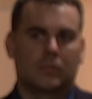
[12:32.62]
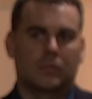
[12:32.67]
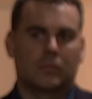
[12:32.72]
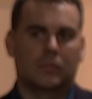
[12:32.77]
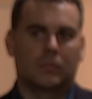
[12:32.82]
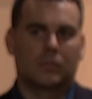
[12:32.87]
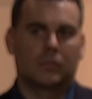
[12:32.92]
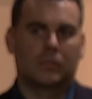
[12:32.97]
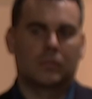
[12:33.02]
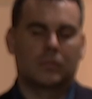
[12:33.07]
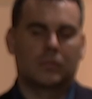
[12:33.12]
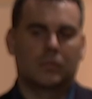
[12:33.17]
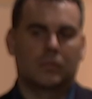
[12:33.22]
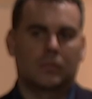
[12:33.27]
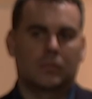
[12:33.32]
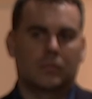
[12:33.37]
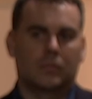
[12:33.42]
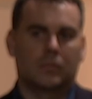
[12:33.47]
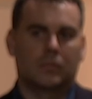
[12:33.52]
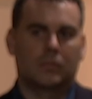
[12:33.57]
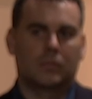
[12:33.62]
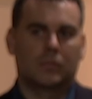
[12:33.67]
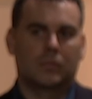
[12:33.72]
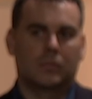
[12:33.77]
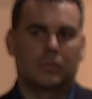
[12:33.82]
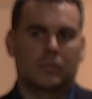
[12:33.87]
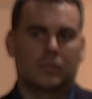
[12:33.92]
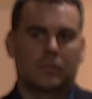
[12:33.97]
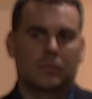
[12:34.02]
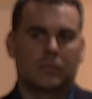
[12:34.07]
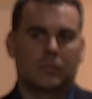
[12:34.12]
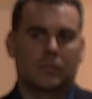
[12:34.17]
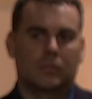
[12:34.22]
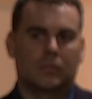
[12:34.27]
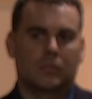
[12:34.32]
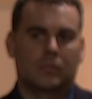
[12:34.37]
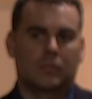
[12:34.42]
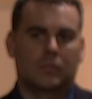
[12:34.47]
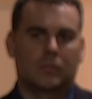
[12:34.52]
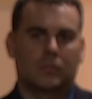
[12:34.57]

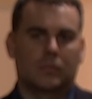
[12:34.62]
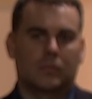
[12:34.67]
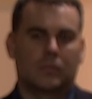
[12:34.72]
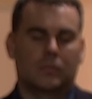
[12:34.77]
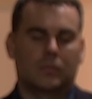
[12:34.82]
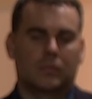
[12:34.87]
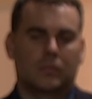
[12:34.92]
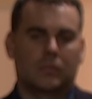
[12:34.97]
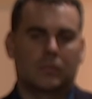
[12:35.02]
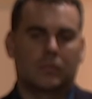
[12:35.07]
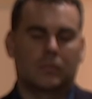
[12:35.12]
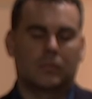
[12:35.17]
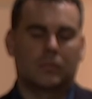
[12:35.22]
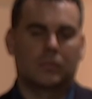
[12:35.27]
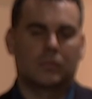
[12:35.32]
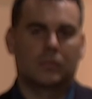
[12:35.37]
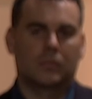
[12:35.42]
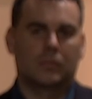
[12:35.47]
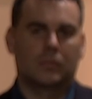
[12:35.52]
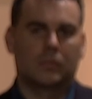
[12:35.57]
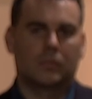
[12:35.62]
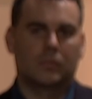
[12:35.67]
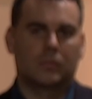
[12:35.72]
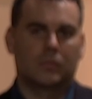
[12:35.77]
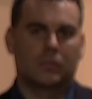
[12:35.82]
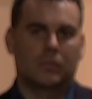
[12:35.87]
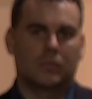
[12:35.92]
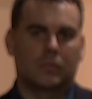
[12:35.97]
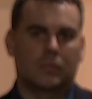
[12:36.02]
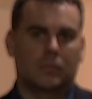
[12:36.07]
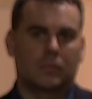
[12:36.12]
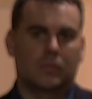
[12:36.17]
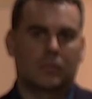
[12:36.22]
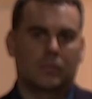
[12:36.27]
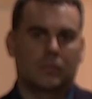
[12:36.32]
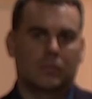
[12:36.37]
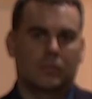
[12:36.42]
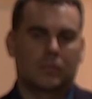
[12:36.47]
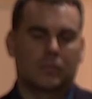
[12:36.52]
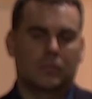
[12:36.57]

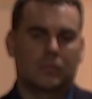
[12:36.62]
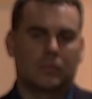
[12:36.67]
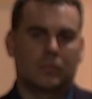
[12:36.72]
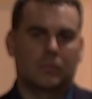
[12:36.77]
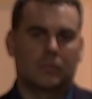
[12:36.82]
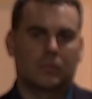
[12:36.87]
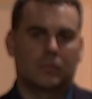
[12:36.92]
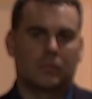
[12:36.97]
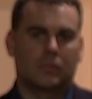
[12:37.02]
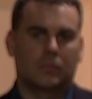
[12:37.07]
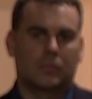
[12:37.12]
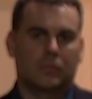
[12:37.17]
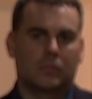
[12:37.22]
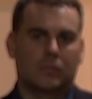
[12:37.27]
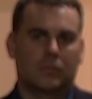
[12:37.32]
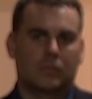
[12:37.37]
This person isn't speaking.